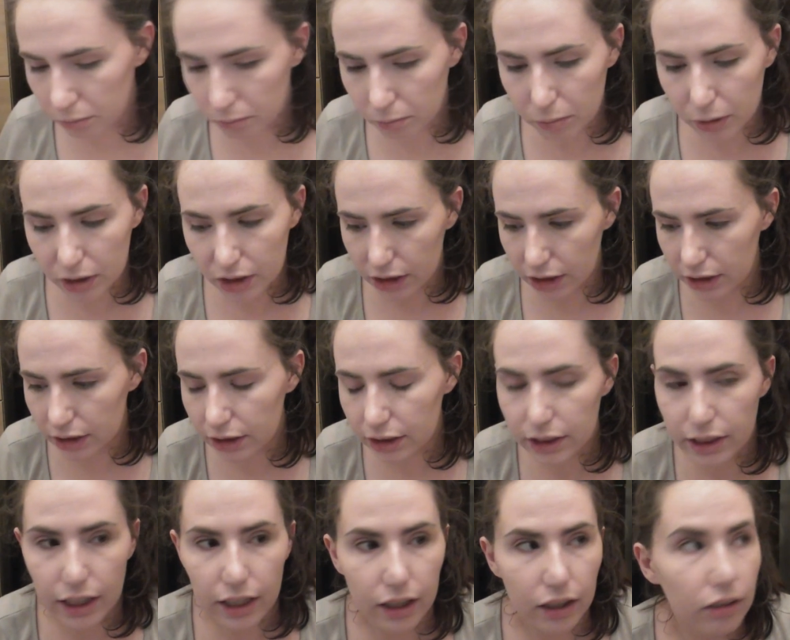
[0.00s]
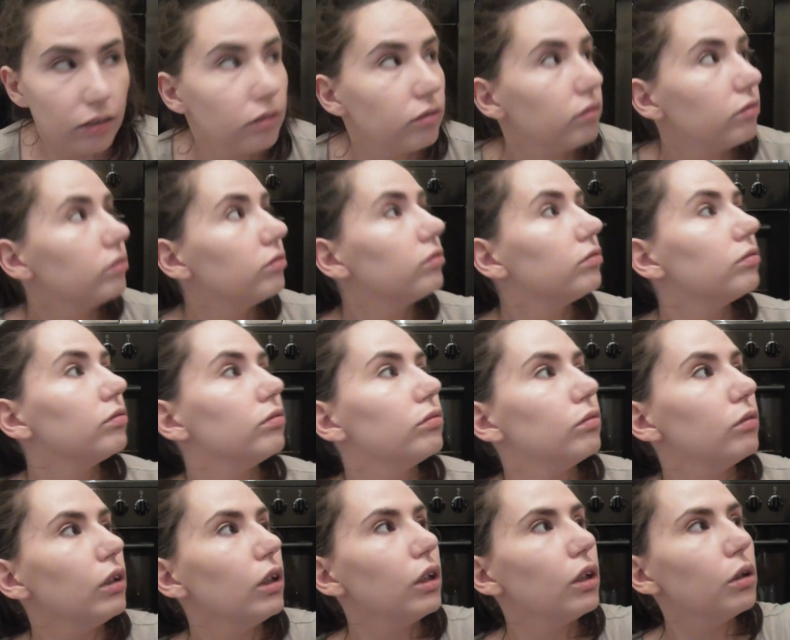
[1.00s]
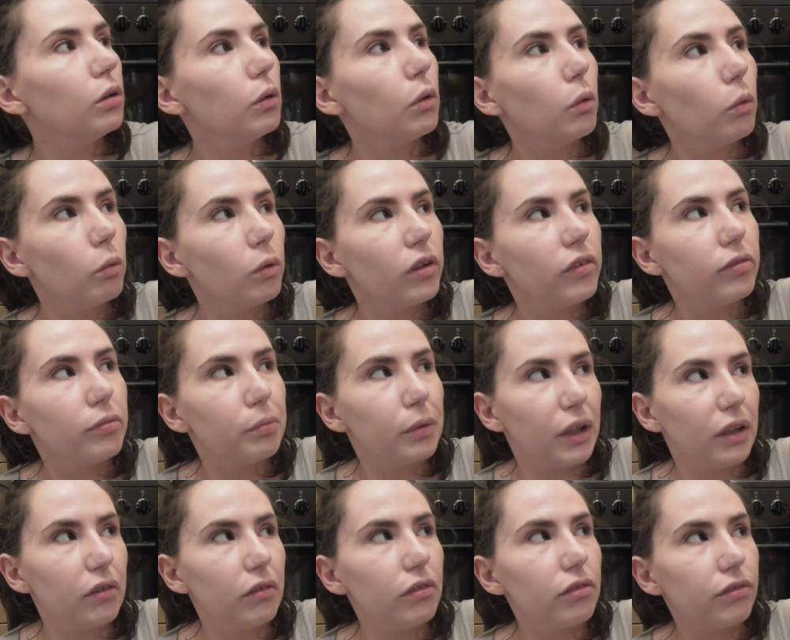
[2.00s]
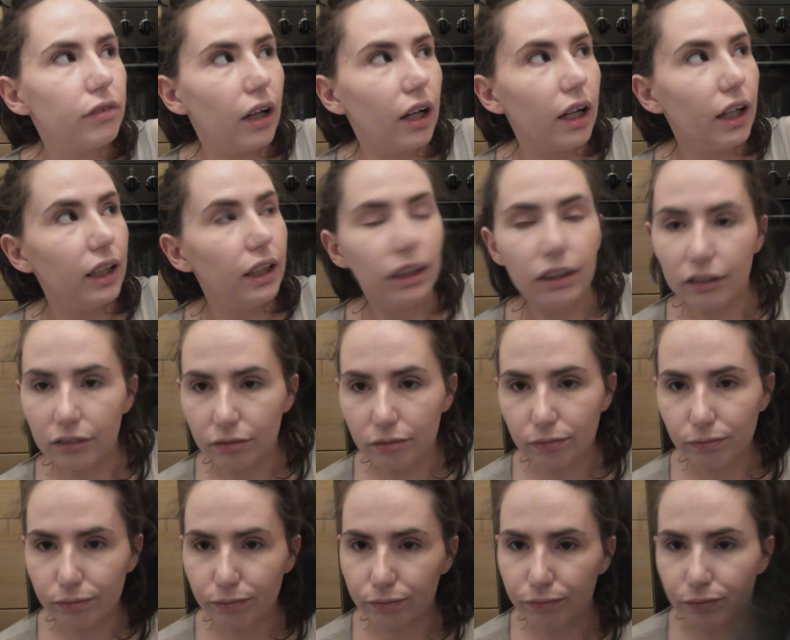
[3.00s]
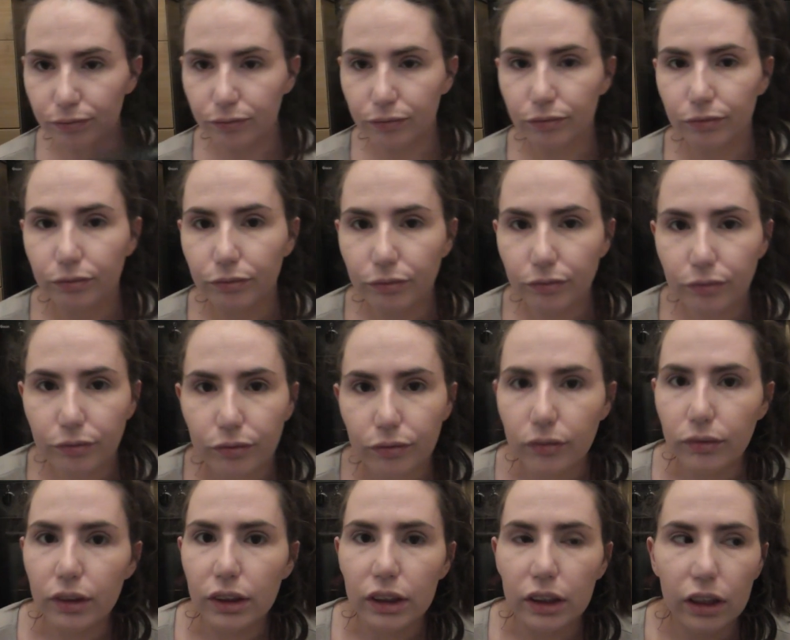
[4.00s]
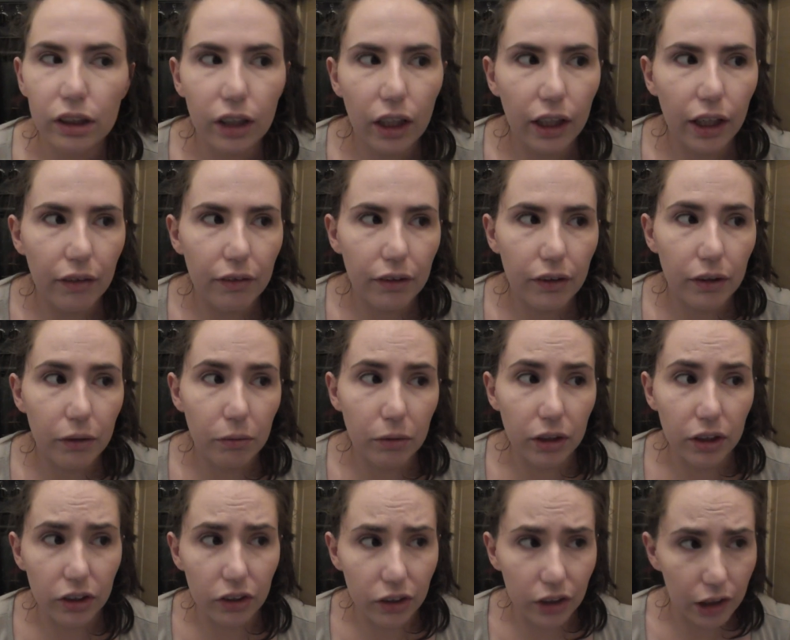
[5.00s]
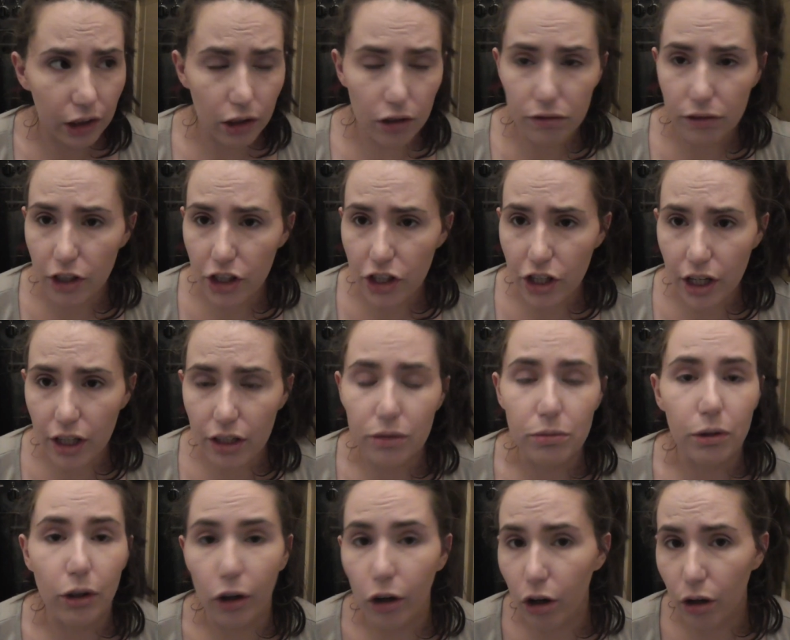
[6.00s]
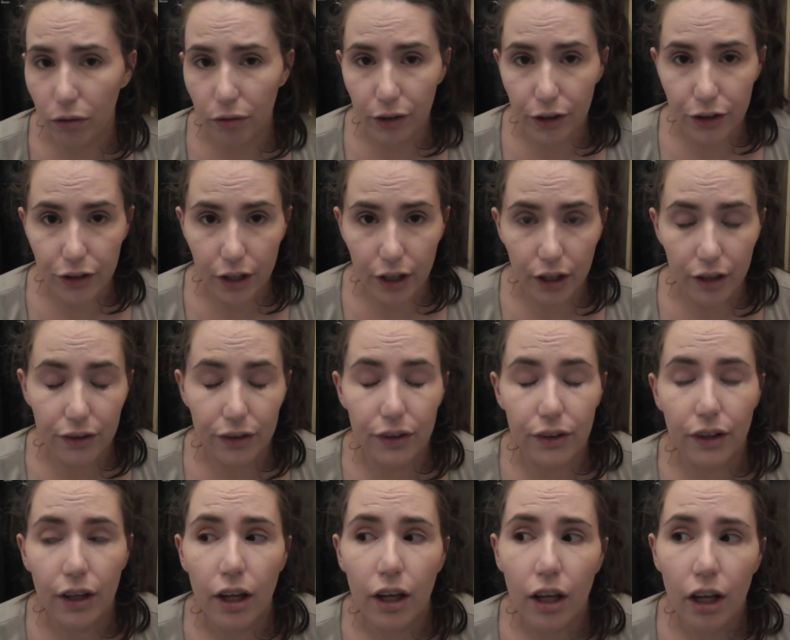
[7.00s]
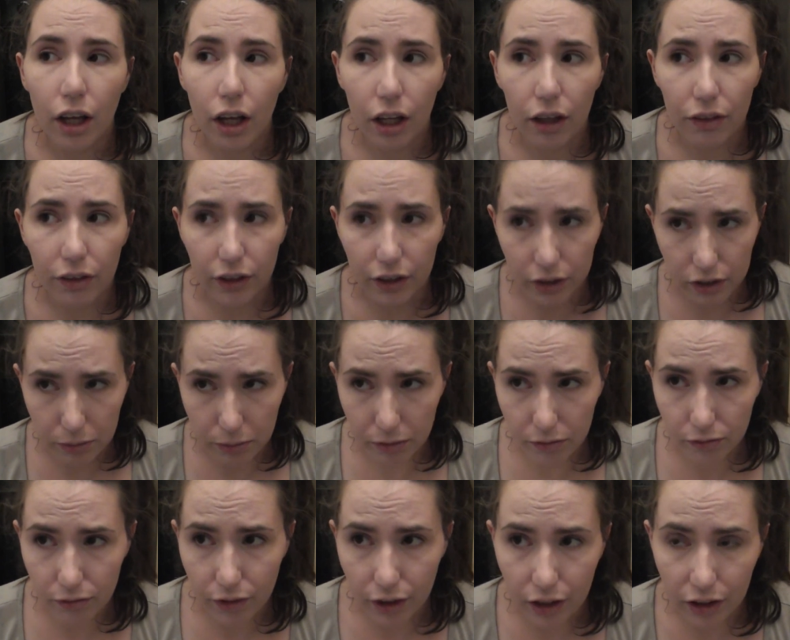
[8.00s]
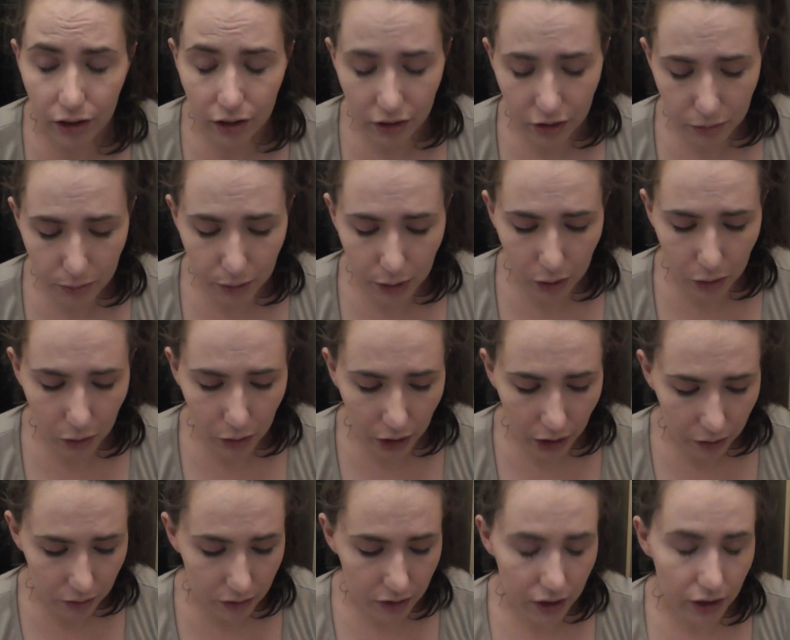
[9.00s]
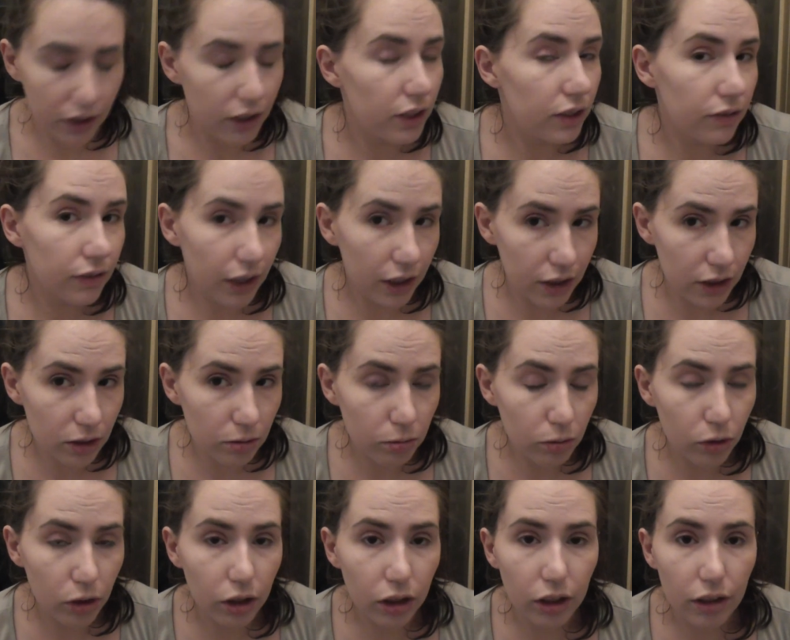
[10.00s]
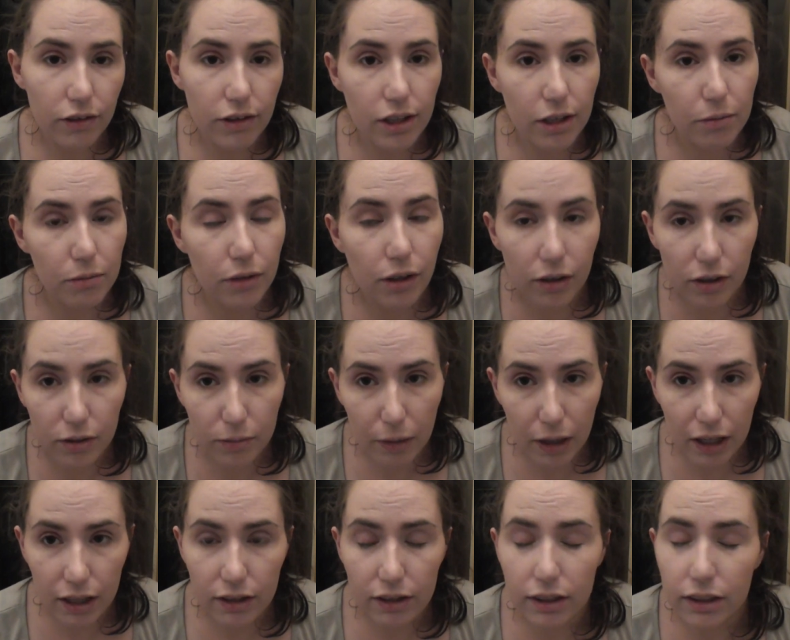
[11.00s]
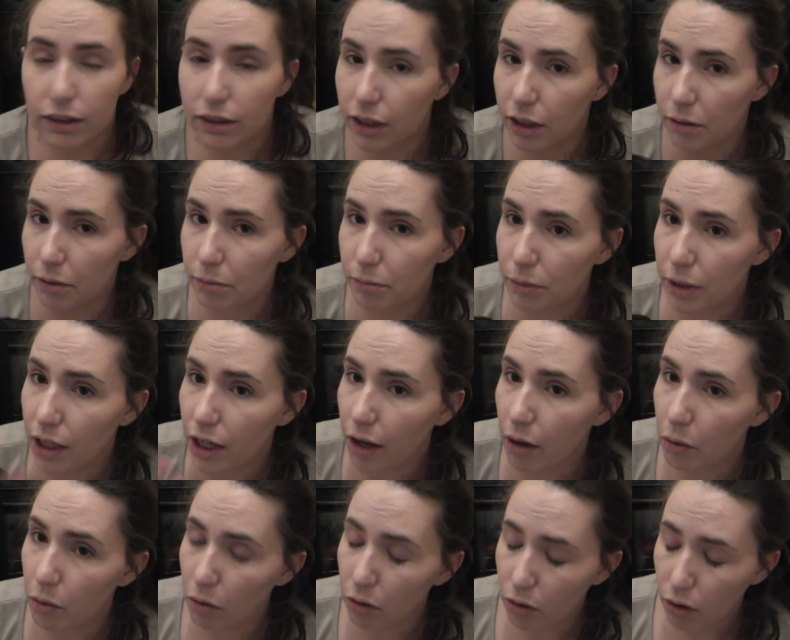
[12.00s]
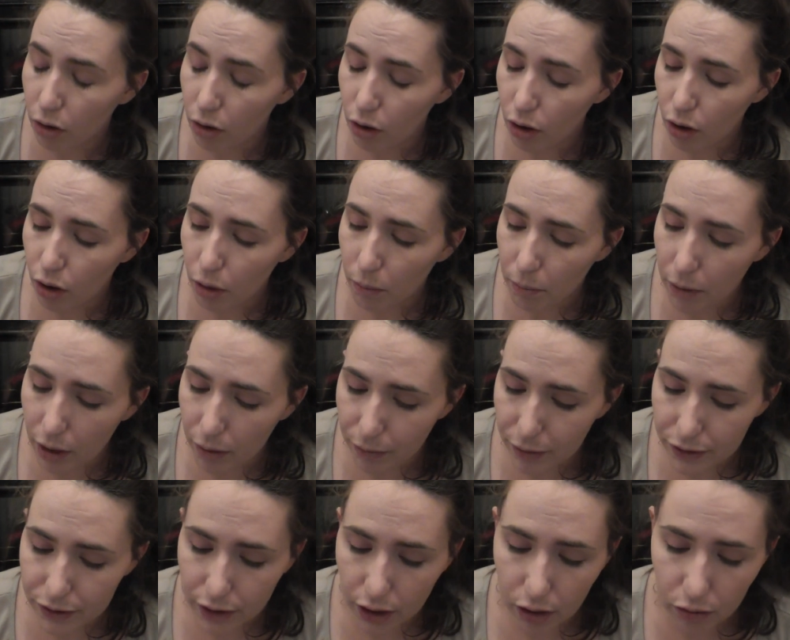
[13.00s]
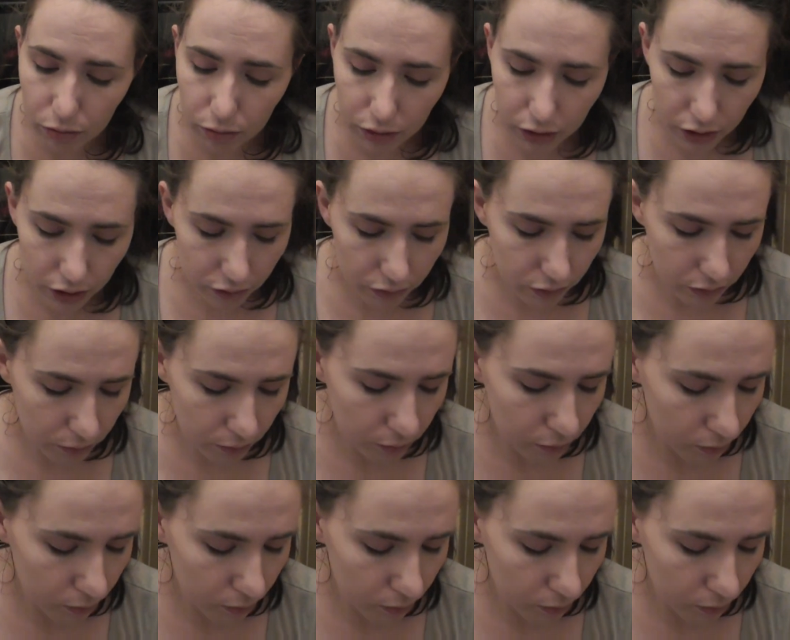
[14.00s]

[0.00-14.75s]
But since then we've been fine. Like everything we needed to get off our chest, and things have been fine. He's been going out and seeing his friends more, gives him space. He's letting me out by myself, which gives